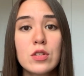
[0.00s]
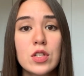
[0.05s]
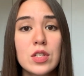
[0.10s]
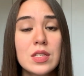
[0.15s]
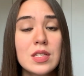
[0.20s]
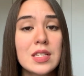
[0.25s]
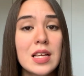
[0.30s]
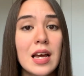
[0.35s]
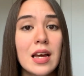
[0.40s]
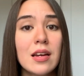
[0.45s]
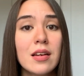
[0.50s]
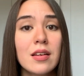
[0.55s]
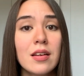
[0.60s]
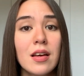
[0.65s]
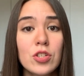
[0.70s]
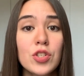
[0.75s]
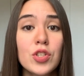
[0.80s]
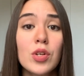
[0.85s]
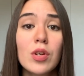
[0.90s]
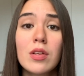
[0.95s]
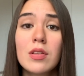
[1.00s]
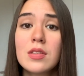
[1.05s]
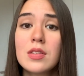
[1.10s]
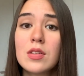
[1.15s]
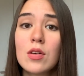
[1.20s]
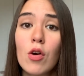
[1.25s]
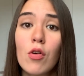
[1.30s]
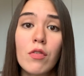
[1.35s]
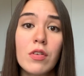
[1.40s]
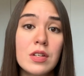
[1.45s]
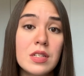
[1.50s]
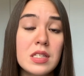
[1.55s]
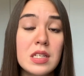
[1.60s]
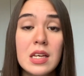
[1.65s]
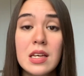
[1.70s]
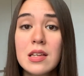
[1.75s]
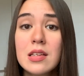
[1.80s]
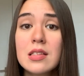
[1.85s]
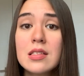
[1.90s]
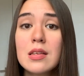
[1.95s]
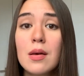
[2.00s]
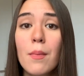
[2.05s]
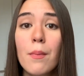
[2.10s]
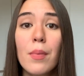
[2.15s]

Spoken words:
to send students overseas,